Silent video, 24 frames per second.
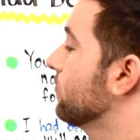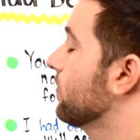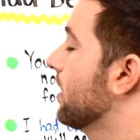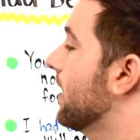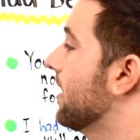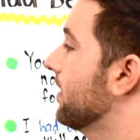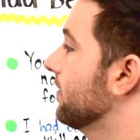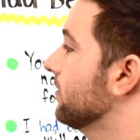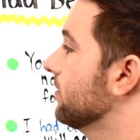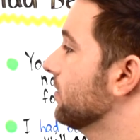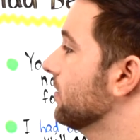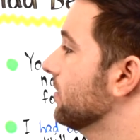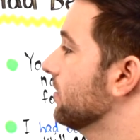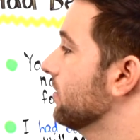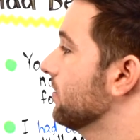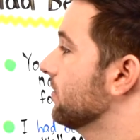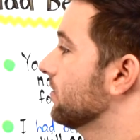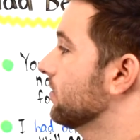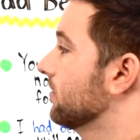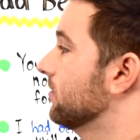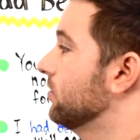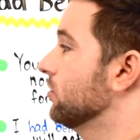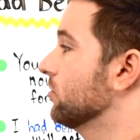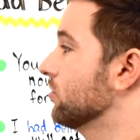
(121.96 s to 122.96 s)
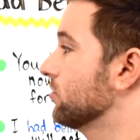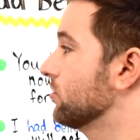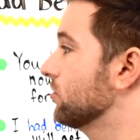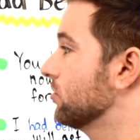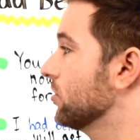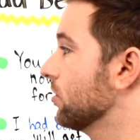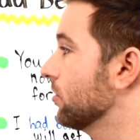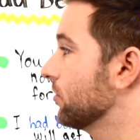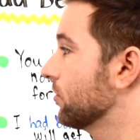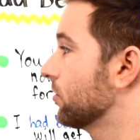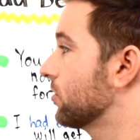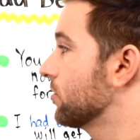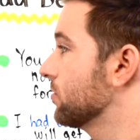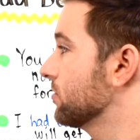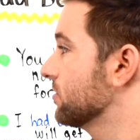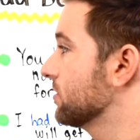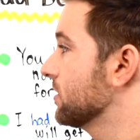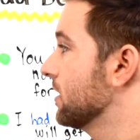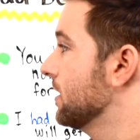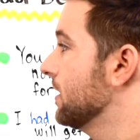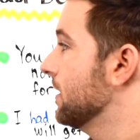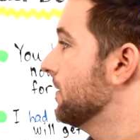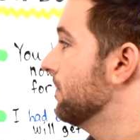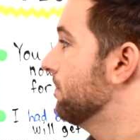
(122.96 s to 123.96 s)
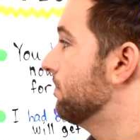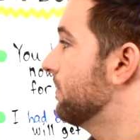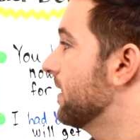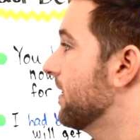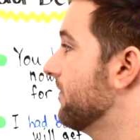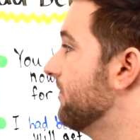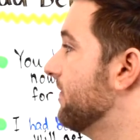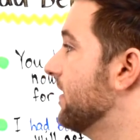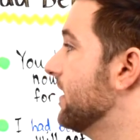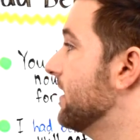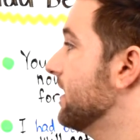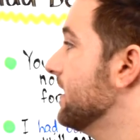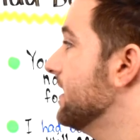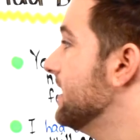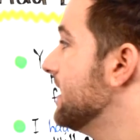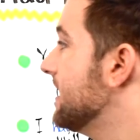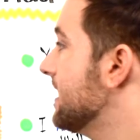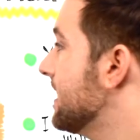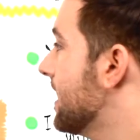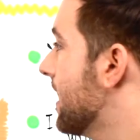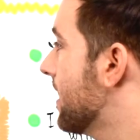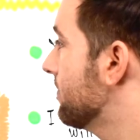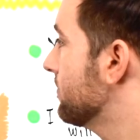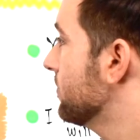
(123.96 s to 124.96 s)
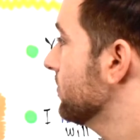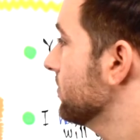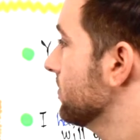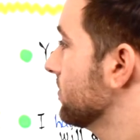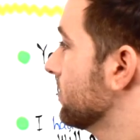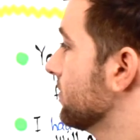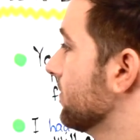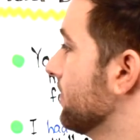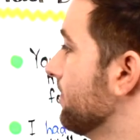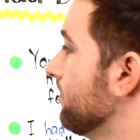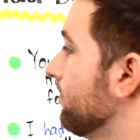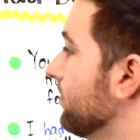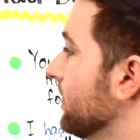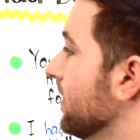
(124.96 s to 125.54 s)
rather, nosotros preferiríamos.